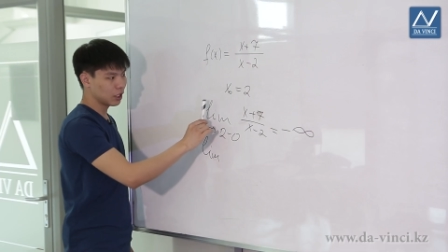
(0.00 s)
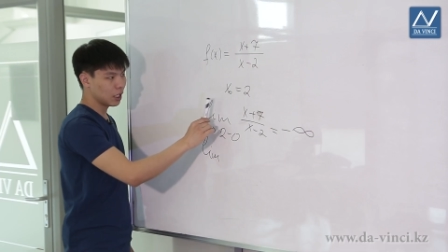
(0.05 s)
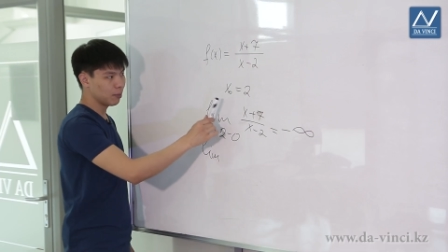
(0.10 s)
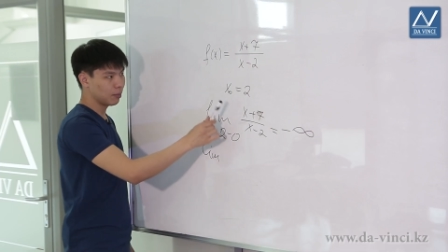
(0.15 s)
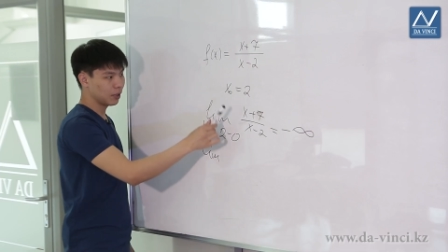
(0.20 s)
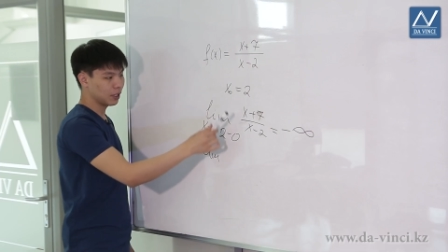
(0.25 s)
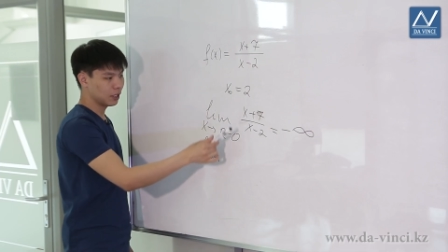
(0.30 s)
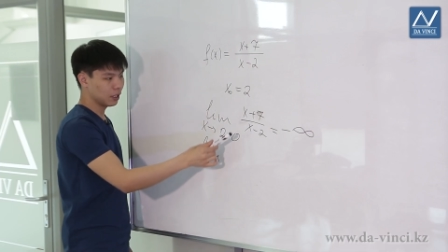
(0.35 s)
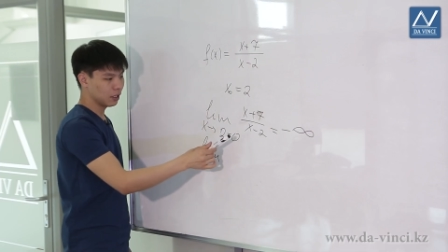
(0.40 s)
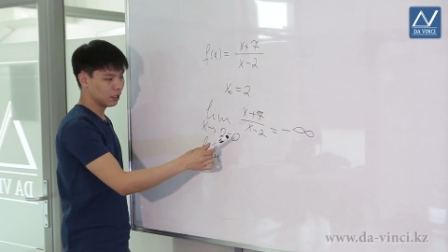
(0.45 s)
the
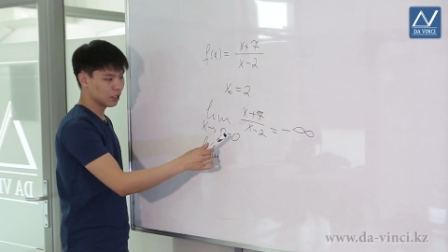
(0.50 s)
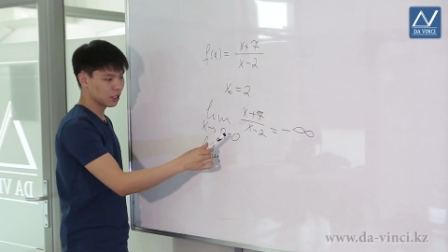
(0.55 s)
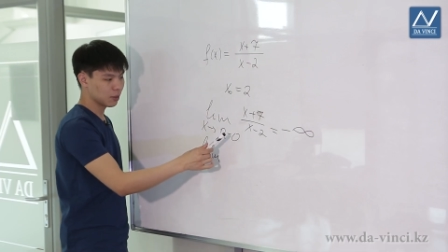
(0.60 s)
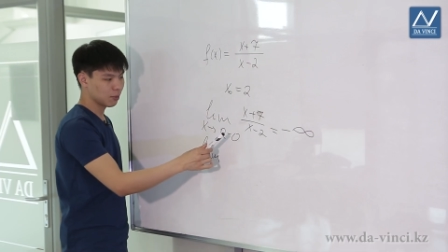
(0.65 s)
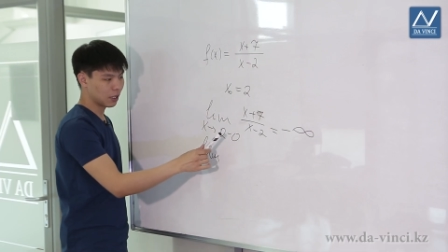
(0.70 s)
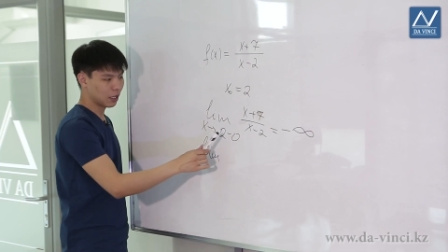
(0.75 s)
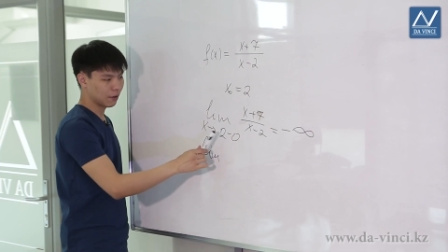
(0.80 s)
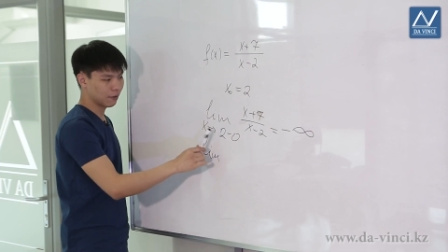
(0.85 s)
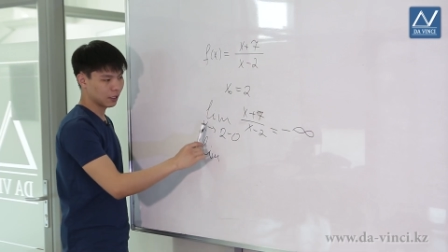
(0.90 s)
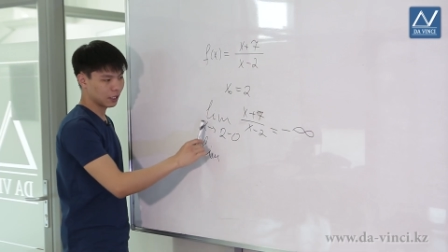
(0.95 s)
limit from
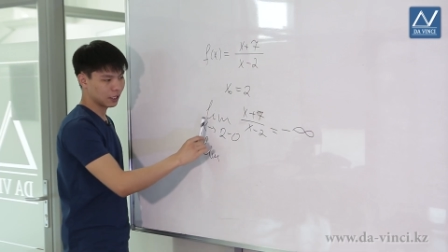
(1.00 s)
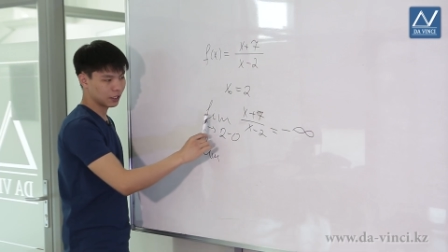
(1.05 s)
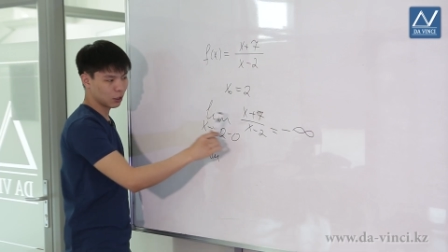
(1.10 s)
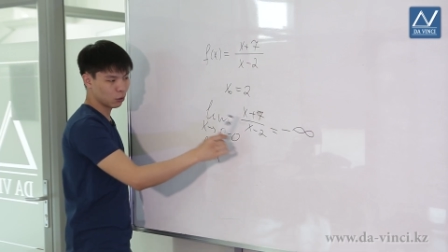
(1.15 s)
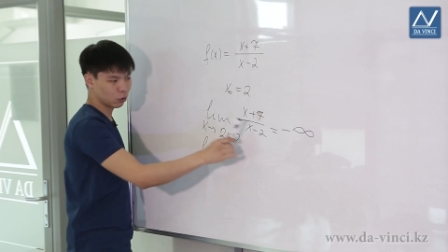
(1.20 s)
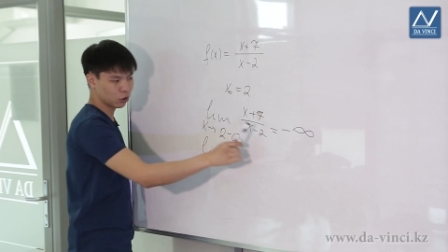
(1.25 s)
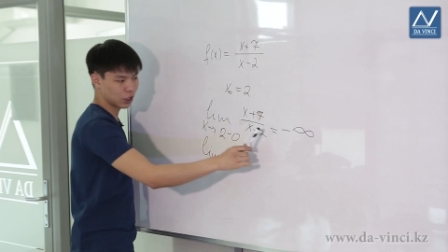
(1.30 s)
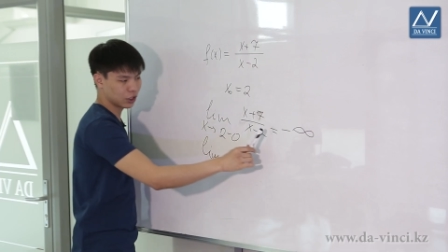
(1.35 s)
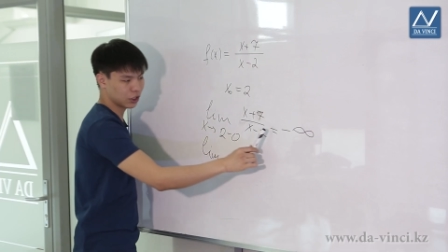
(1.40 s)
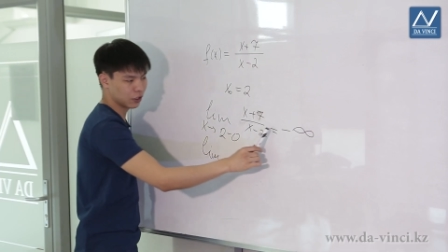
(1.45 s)
the right,
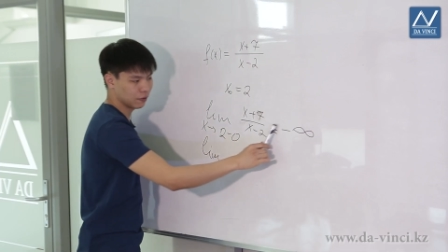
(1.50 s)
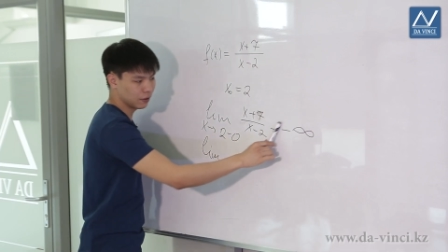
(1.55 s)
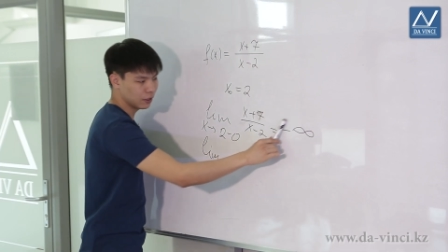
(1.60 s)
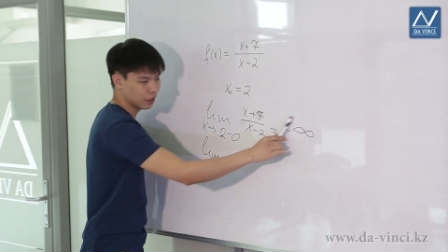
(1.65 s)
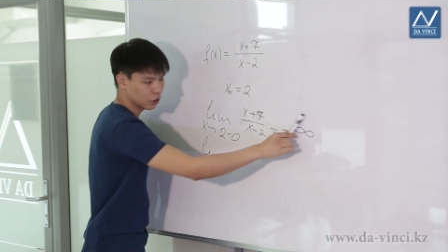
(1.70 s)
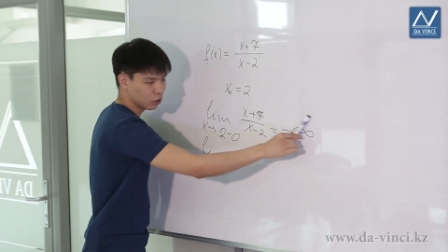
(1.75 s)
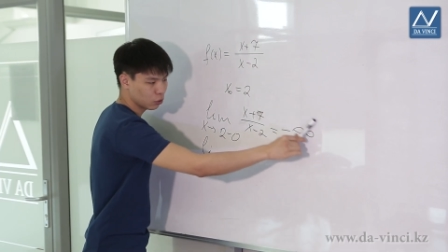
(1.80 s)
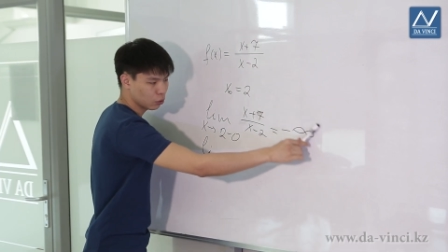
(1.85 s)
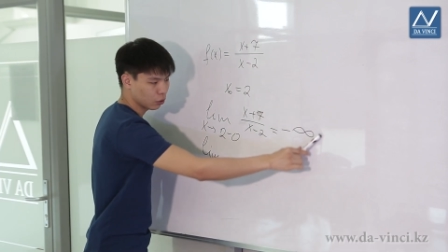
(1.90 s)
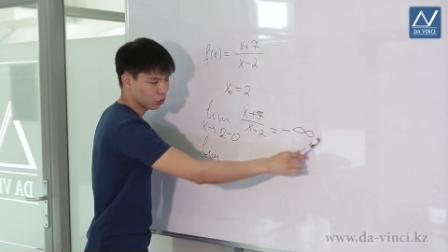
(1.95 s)
although it
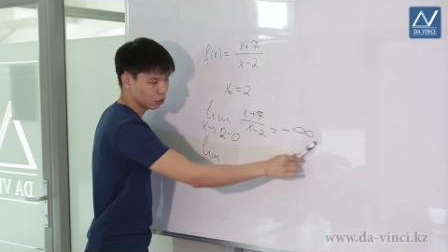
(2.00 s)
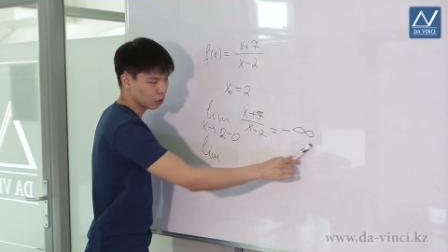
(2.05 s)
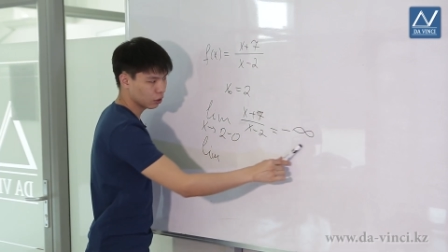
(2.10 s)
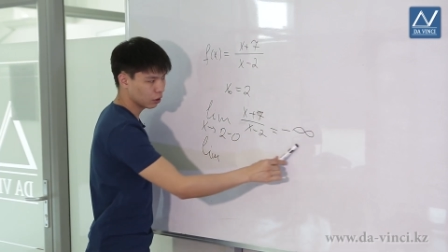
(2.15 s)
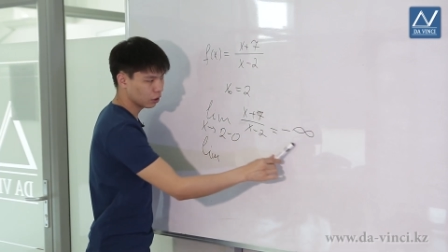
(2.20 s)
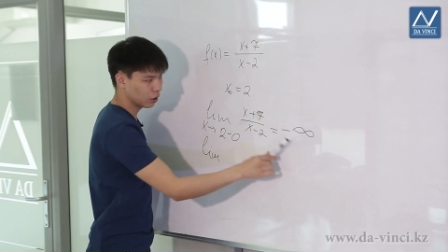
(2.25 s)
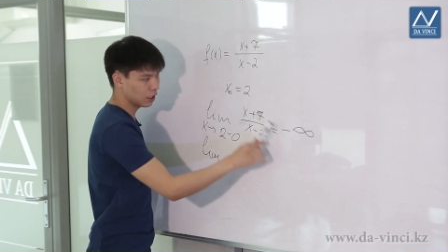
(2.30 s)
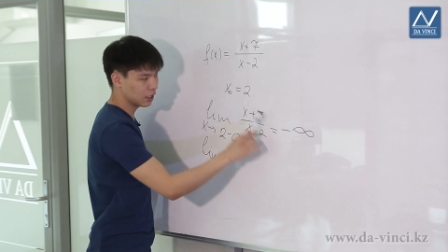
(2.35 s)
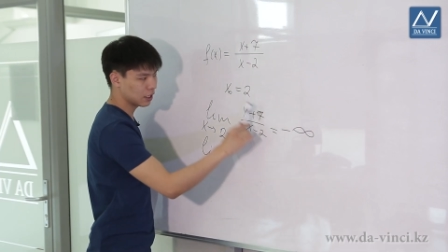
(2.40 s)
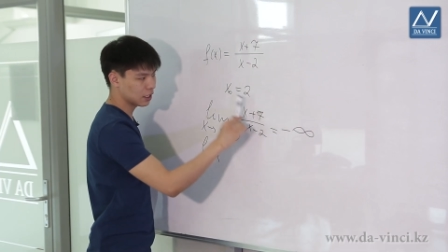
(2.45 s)
is already
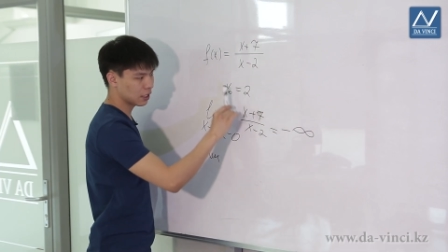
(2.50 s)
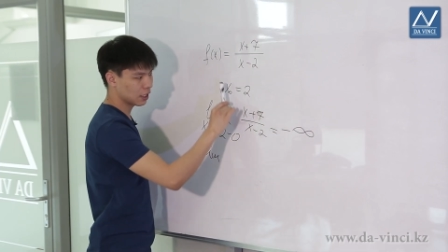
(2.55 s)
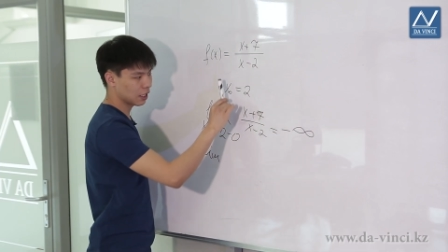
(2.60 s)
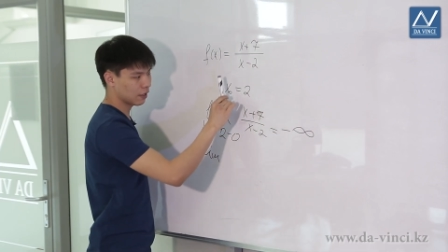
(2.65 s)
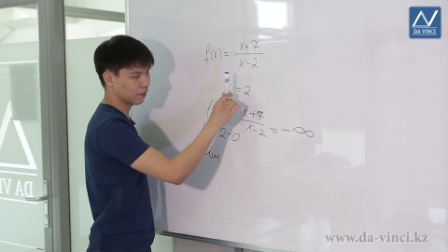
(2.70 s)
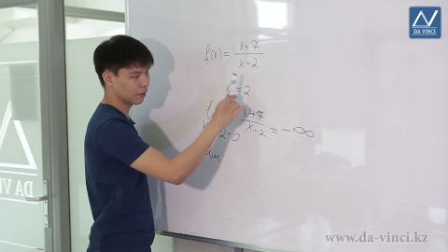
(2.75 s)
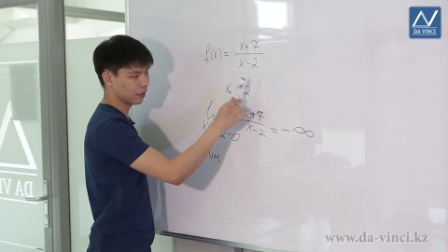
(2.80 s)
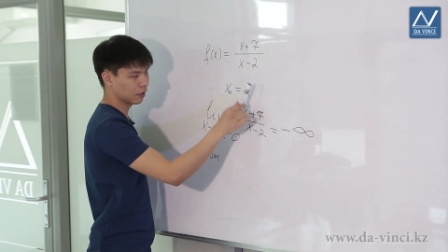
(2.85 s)
obvious that